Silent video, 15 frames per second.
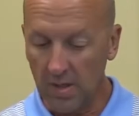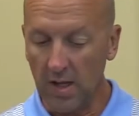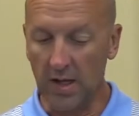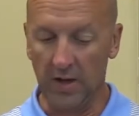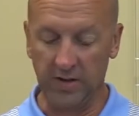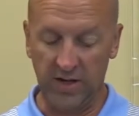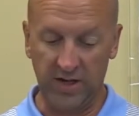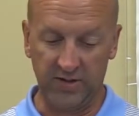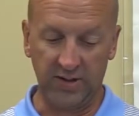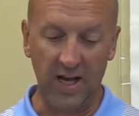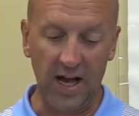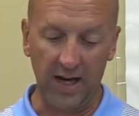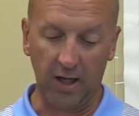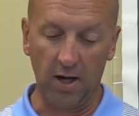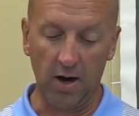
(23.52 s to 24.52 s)
it's
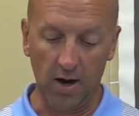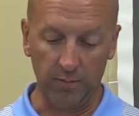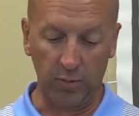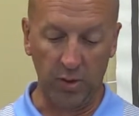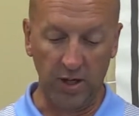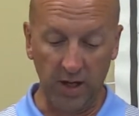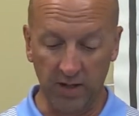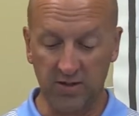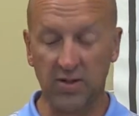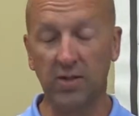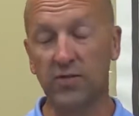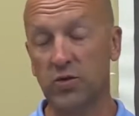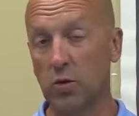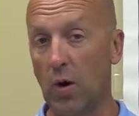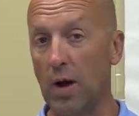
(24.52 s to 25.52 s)
kind of
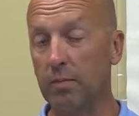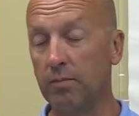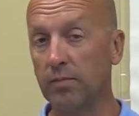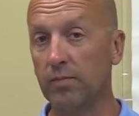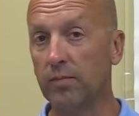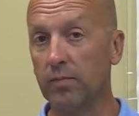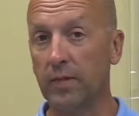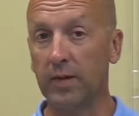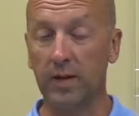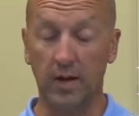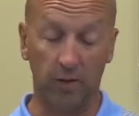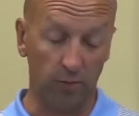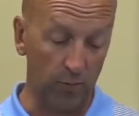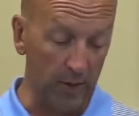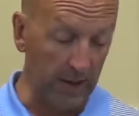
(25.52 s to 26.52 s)
comprehensive, so I'm going
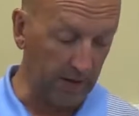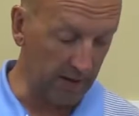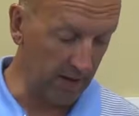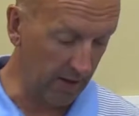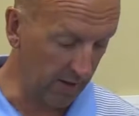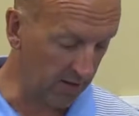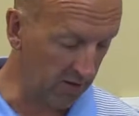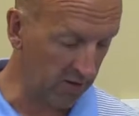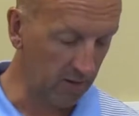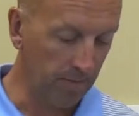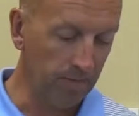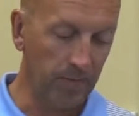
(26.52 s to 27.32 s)
to read this